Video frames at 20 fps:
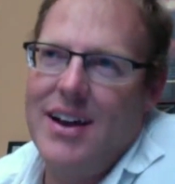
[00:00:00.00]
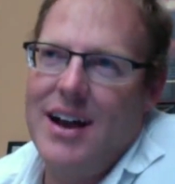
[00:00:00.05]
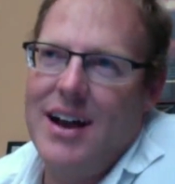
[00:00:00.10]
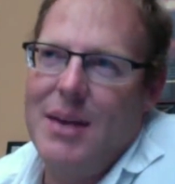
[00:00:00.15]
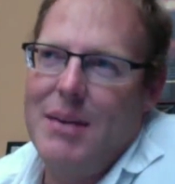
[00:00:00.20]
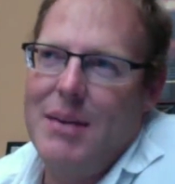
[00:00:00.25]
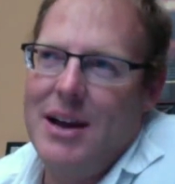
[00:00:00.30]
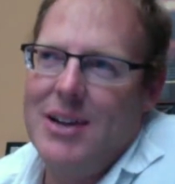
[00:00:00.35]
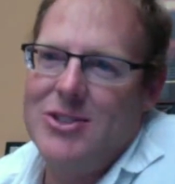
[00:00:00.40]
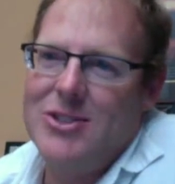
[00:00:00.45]
I'm
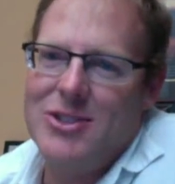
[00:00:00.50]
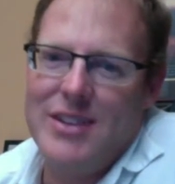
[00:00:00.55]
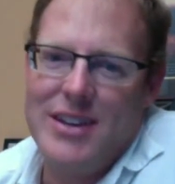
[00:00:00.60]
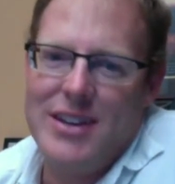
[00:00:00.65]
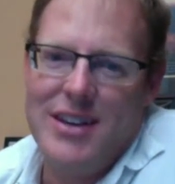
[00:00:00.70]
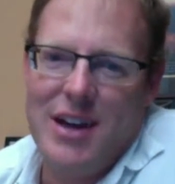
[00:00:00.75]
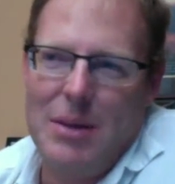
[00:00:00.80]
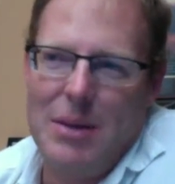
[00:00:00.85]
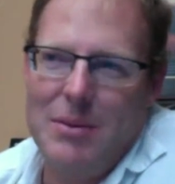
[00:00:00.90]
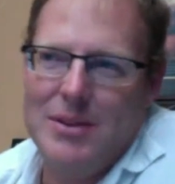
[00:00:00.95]
actually
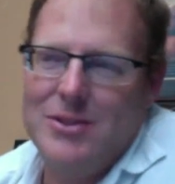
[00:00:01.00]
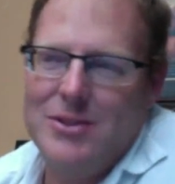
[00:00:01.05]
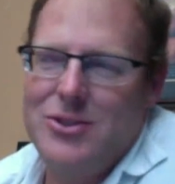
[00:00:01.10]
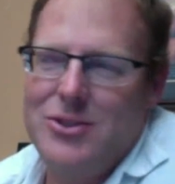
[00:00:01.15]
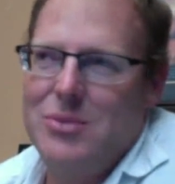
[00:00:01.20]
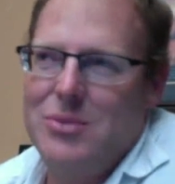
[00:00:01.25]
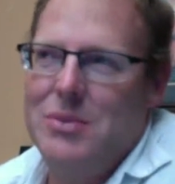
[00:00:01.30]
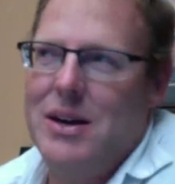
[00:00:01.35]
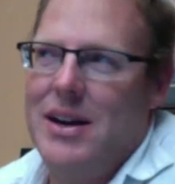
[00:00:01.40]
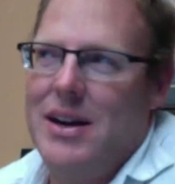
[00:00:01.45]
coming to
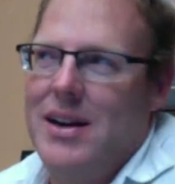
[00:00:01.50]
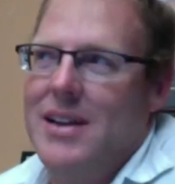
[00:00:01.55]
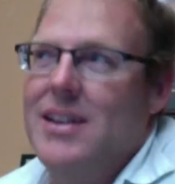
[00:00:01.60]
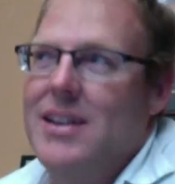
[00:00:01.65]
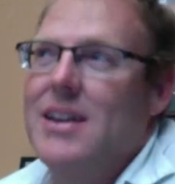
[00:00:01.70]
my